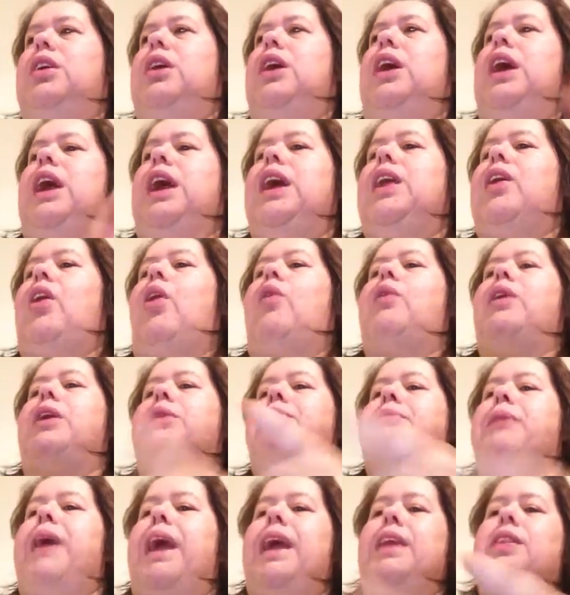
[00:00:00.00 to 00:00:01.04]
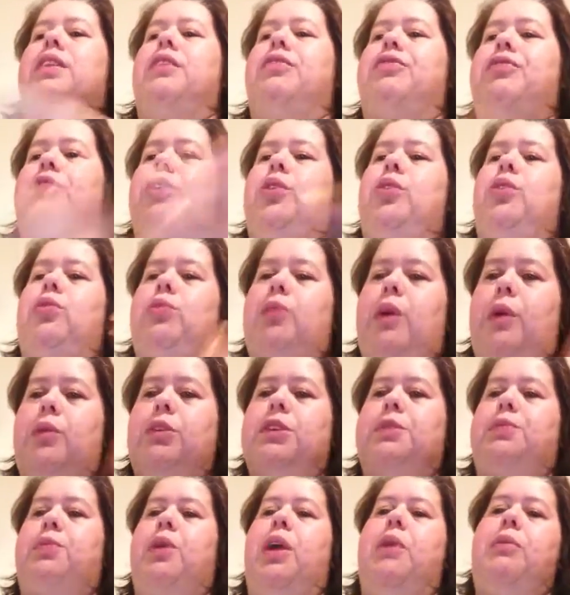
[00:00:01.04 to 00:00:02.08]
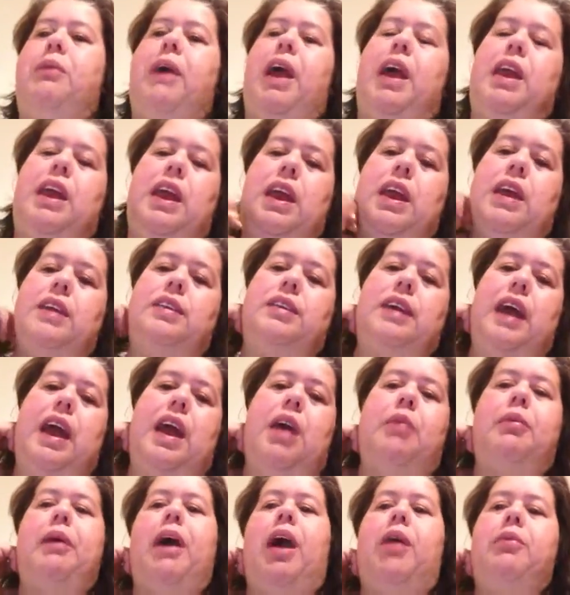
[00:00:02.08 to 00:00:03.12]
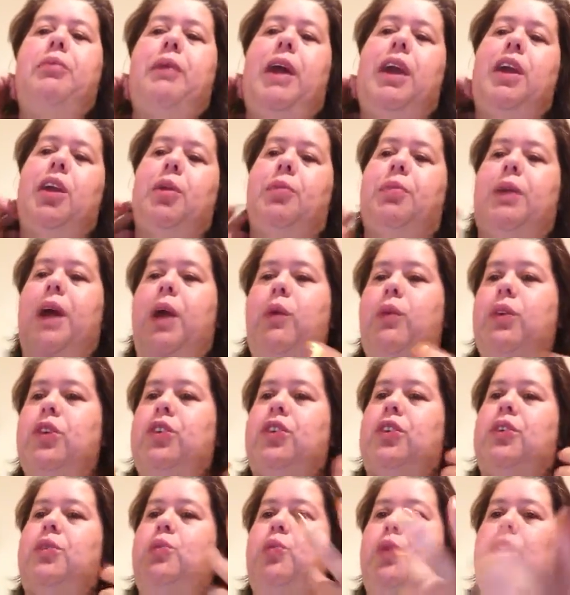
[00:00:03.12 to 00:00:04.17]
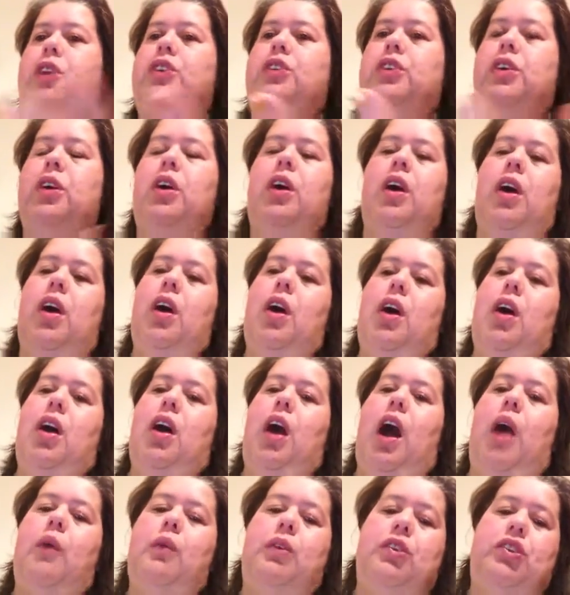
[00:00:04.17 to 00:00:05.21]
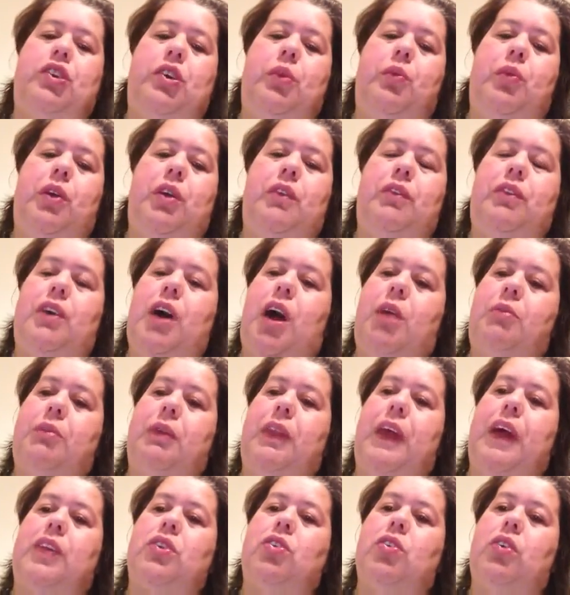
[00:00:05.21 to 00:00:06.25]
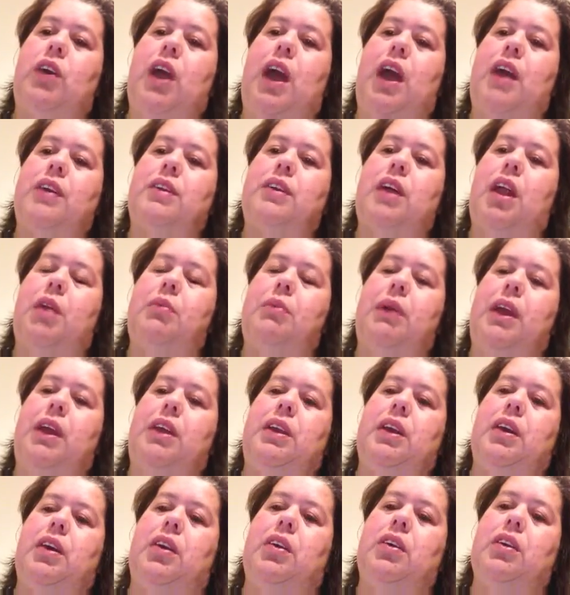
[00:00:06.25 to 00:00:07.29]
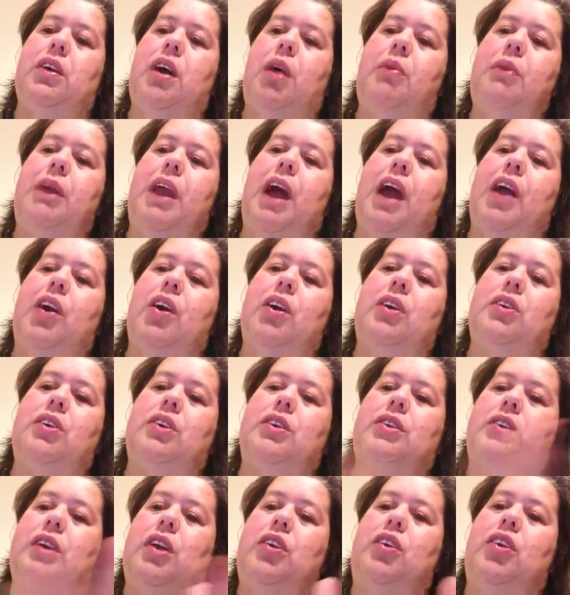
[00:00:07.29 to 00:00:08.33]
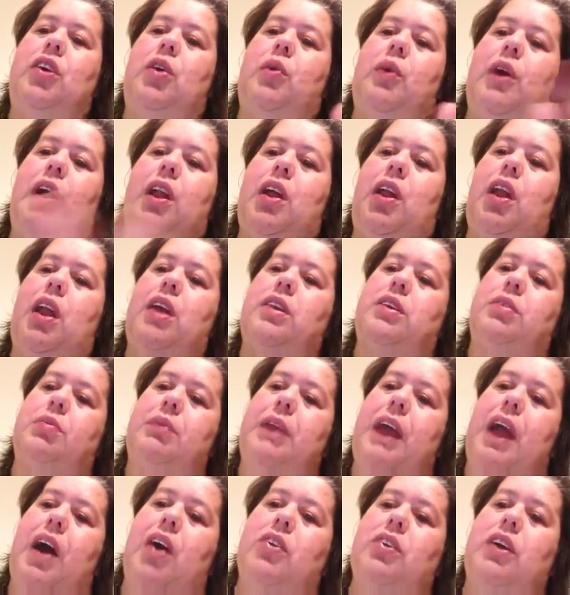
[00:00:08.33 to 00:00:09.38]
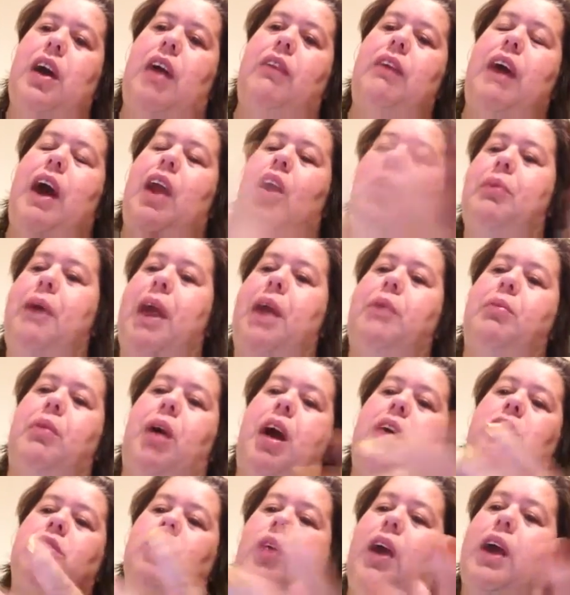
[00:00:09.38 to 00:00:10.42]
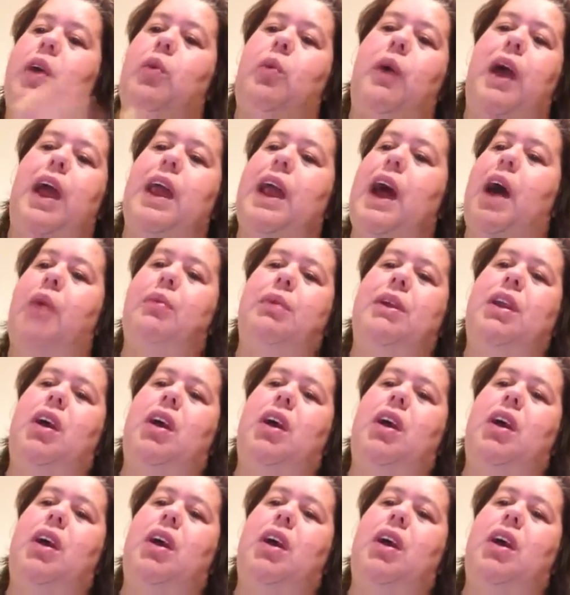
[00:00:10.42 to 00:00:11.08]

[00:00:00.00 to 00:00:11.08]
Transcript: He had already made the food. It was pre-made. He didn't say come out and make your plate, which which I wish he would have done, but that's okay. It's not a big deal. I mean, I could have just said, you know what, let somebody else have that. I'll make mine so I can weigh it out.